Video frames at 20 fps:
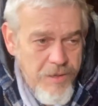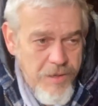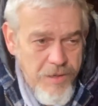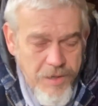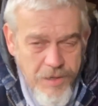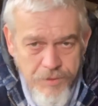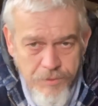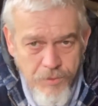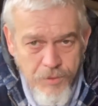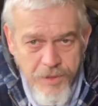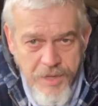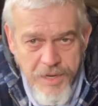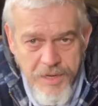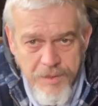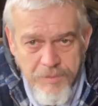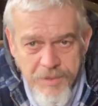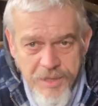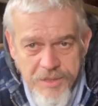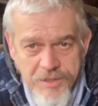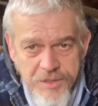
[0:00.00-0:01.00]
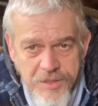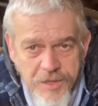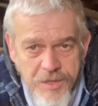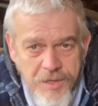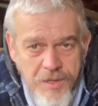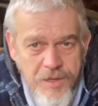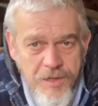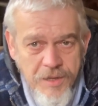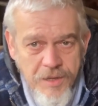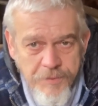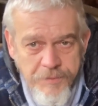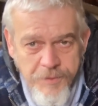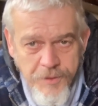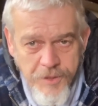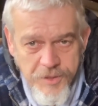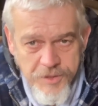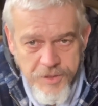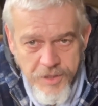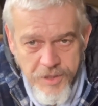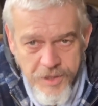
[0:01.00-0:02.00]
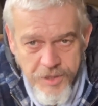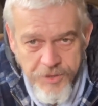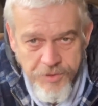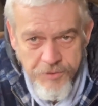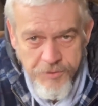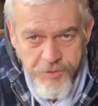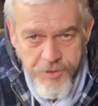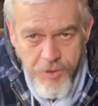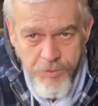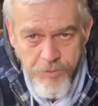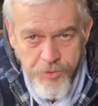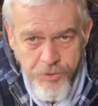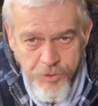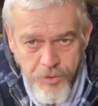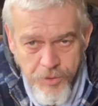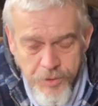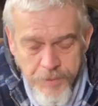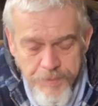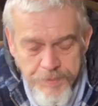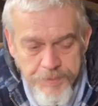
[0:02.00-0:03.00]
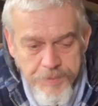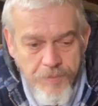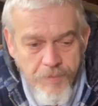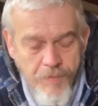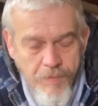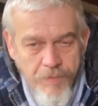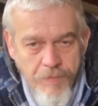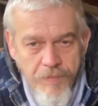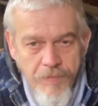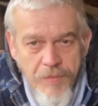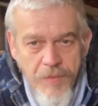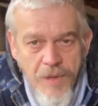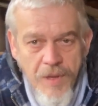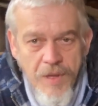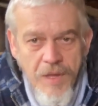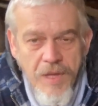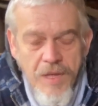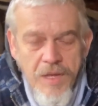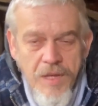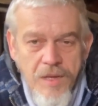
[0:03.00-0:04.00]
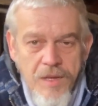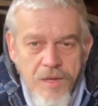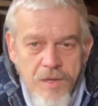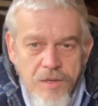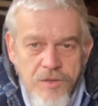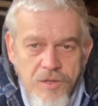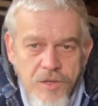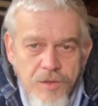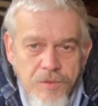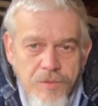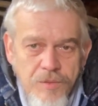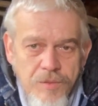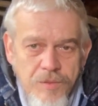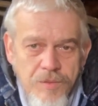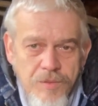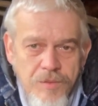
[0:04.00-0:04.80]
other organic matter, a fertilizer of some sort. So